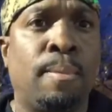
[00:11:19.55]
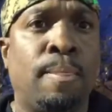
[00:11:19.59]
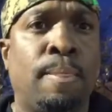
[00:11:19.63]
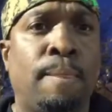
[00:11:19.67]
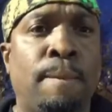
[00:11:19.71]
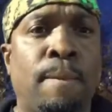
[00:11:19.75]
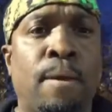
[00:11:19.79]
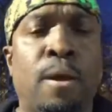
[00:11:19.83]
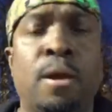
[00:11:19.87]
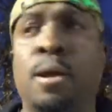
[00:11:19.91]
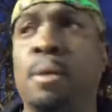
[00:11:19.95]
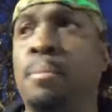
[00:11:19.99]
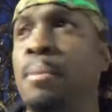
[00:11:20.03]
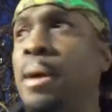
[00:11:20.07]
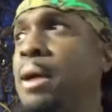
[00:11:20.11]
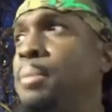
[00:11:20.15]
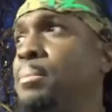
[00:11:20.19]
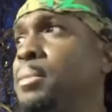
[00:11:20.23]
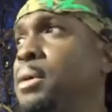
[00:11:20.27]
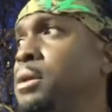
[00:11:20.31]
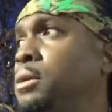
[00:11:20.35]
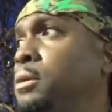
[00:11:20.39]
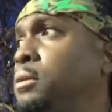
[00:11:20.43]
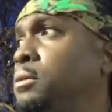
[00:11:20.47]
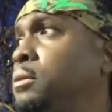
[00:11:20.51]
And it might
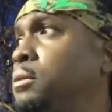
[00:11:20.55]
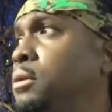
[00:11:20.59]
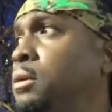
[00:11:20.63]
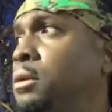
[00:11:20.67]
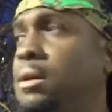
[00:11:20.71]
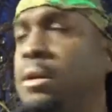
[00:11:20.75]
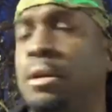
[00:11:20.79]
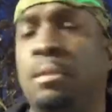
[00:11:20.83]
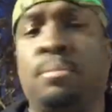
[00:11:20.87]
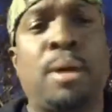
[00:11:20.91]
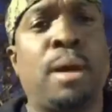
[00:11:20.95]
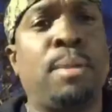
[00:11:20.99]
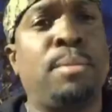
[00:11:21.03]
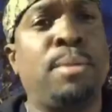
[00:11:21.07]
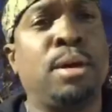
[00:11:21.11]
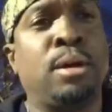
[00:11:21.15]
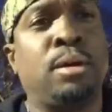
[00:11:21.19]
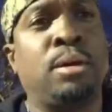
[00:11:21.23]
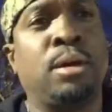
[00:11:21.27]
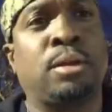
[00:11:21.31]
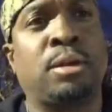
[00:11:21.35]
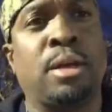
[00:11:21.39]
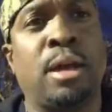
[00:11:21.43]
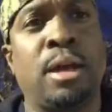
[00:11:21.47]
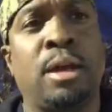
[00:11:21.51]
be a
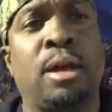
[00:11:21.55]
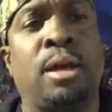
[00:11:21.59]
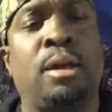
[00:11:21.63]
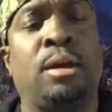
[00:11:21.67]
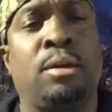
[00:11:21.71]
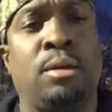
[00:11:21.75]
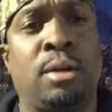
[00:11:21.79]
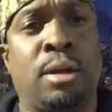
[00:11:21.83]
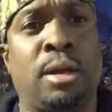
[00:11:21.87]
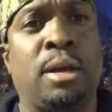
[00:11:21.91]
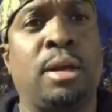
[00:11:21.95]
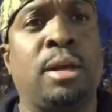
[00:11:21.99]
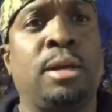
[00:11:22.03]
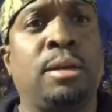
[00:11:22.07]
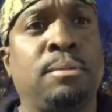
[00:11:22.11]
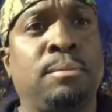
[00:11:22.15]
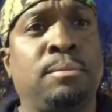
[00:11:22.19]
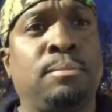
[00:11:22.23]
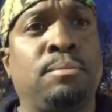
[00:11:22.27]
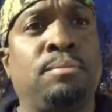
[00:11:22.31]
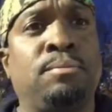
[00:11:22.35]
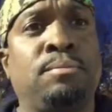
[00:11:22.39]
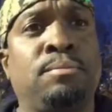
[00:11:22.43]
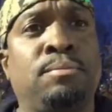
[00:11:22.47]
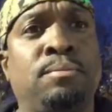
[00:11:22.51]
good thing I learned late.
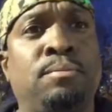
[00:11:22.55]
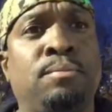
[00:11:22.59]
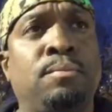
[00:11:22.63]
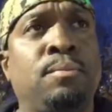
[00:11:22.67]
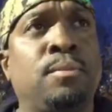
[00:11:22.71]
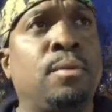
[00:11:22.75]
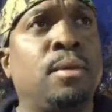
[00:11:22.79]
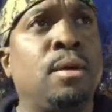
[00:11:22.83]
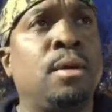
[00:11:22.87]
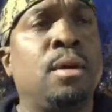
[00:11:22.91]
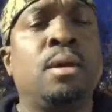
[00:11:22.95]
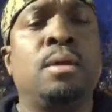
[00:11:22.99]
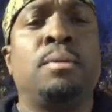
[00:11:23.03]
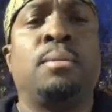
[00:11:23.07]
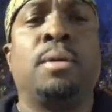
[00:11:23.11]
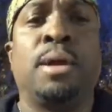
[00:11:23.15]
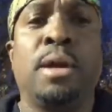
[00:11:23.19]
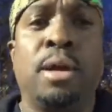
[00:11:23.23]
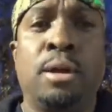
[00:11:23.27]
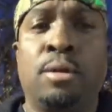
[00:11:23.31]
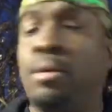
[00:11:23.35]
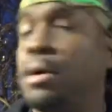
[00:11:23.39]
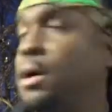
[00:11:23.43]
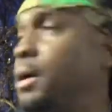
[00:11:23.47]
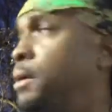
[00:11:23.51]
Well,
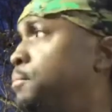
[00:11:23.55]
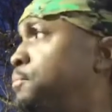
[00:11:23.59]
anyway,